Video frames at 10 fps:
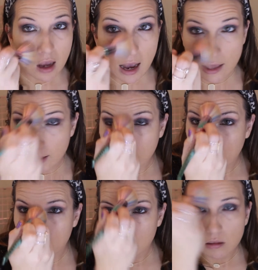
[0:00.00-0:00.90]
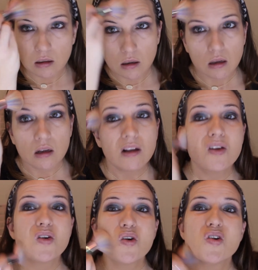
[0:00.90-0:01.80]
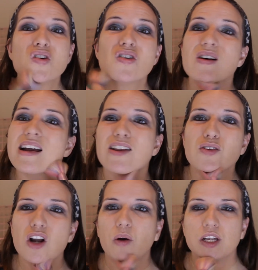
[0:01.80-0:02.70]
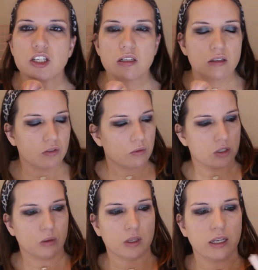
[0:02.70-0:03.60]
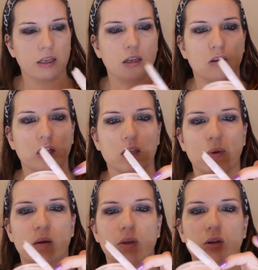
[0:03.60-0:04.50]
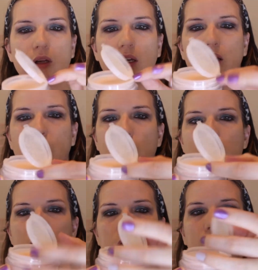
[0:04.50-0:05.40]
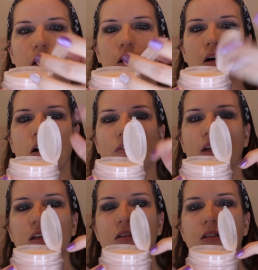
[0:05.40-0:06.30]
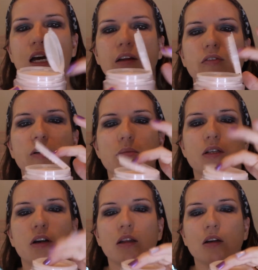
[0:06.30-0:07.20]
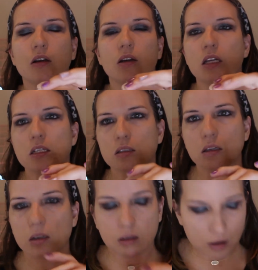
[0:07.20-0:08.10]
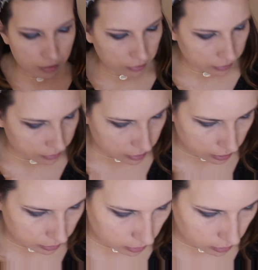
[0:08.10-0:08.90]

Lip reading: I like it. And you could always just, if you don't like it, you like the powder but you don't like it, you could just cut it off. Like, it's kind of flimsy right there. You could easily cut it off. So,